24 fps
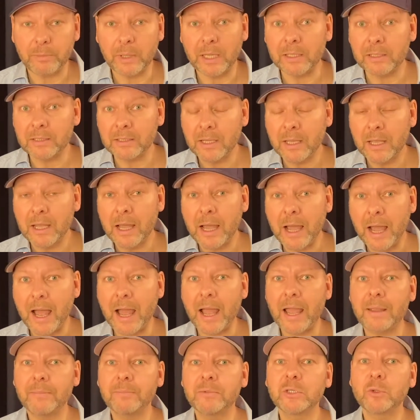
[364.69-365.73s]
But
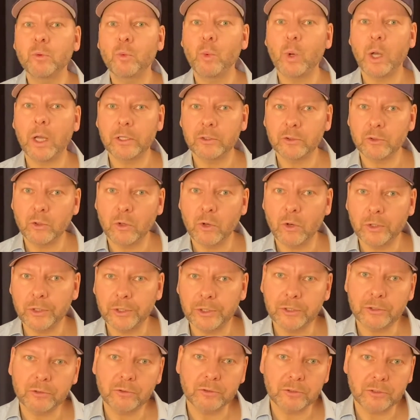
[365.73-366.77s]
I'm the one
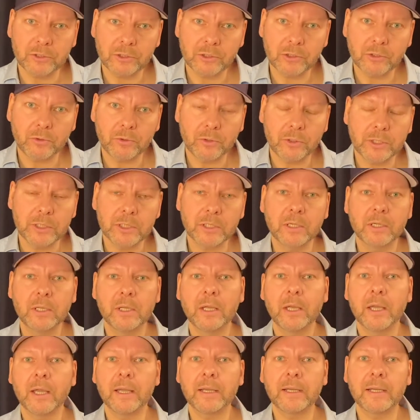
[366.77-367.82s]
talking to the source,
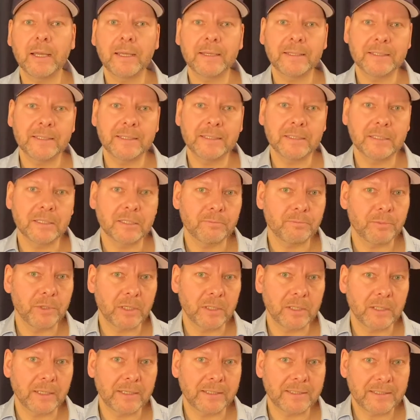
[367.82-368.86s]
and I did this
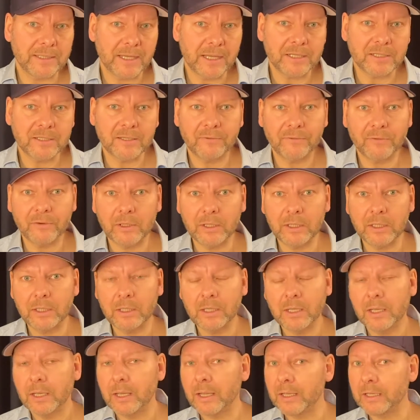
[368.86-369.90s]
pretty extensively,
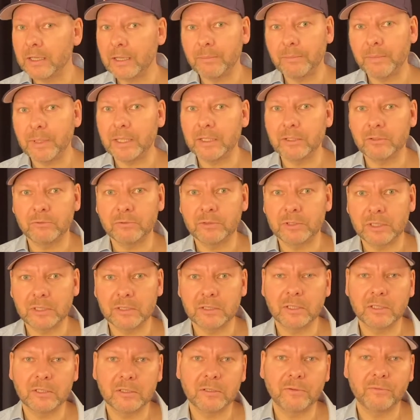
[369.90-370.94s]
and I may do
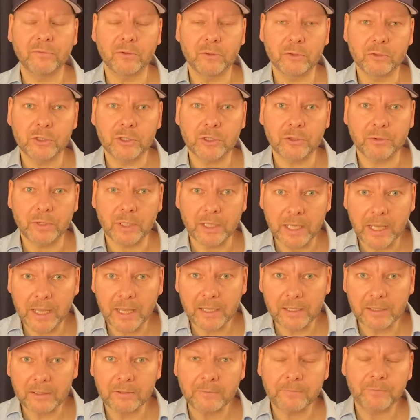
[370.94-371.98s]
this in the future
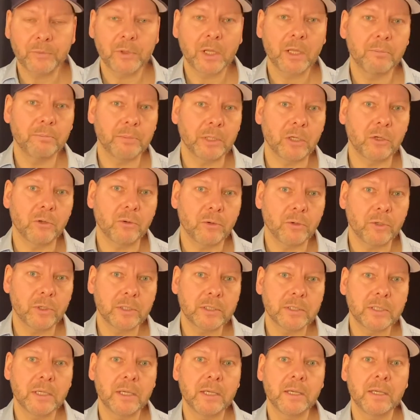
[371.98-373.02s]
again,
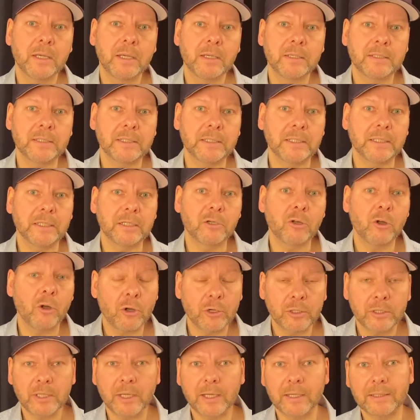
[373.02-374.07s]
because the
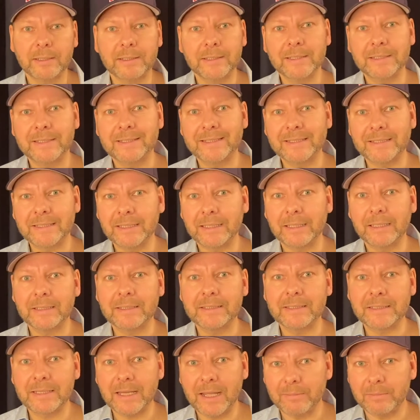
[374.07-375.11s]
contact is still
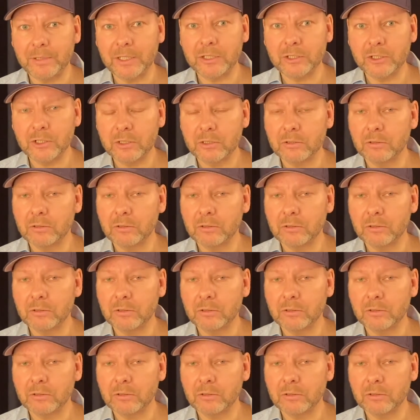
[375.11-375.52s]
established.